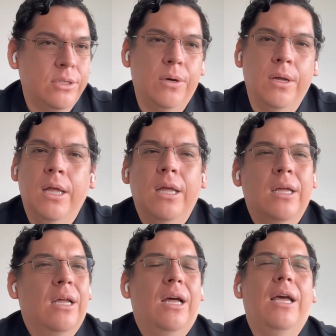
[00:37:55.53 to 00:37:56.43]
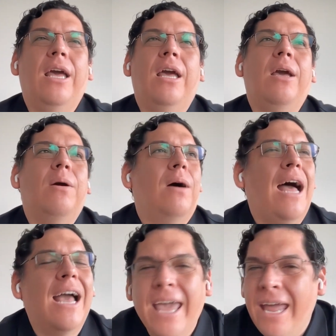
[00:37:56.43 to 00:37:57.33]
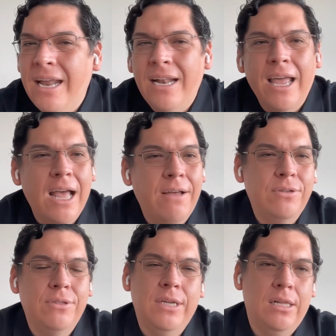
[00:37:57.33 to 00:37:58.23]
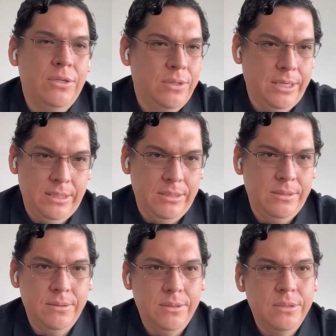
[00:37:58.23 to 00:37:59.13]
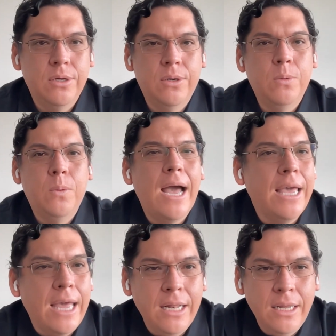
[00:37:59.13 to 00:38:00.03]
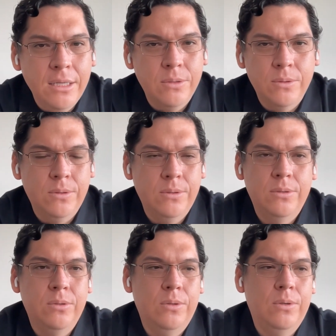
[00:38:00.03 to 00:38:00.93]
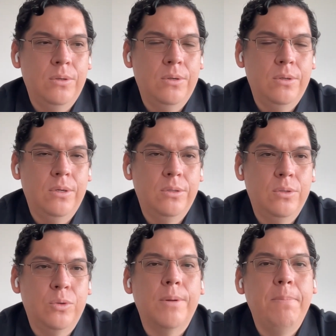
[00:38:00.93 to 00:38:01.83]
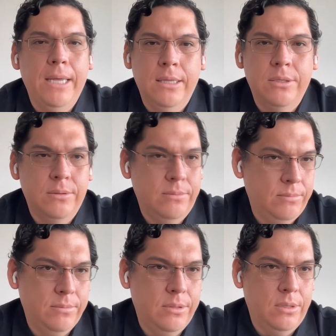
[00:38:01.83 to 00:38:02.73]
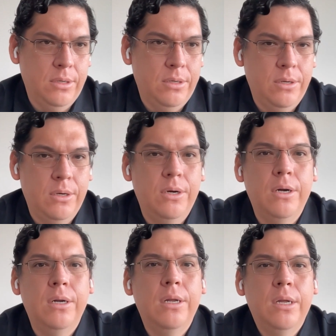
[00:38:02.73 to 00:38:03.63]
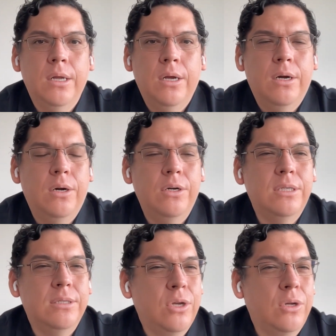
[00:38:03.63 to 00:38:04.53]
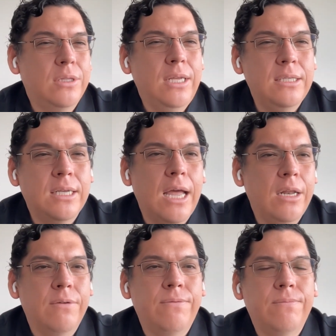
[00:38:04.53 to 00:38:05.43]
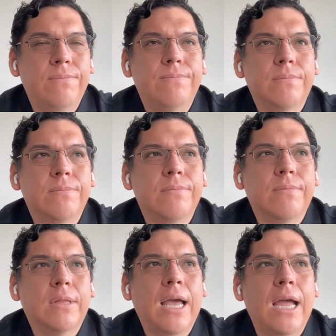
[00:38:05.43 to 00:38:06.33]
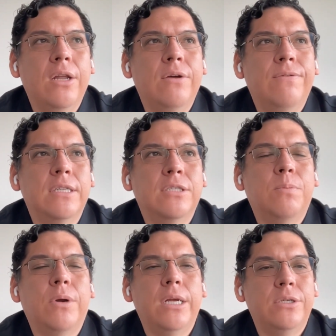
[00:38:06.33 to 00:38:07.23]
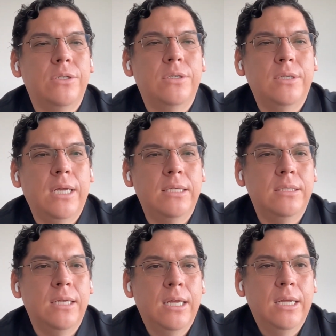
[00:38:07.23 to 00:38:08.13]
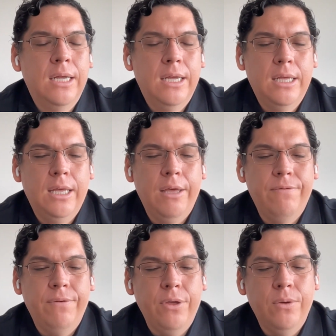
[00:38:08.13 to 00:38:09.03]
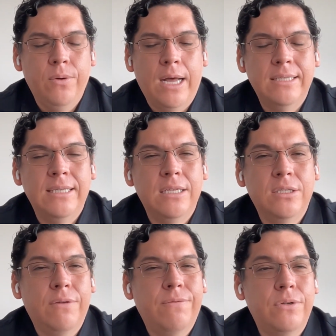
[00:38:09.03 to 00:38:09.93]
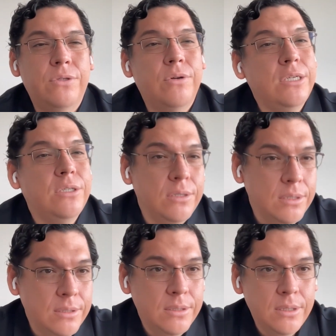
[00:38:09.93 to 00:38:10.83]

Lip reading: So again, I have to tell you this. So why I need to repeat or so these kind of expressions that give you a sense of frustration.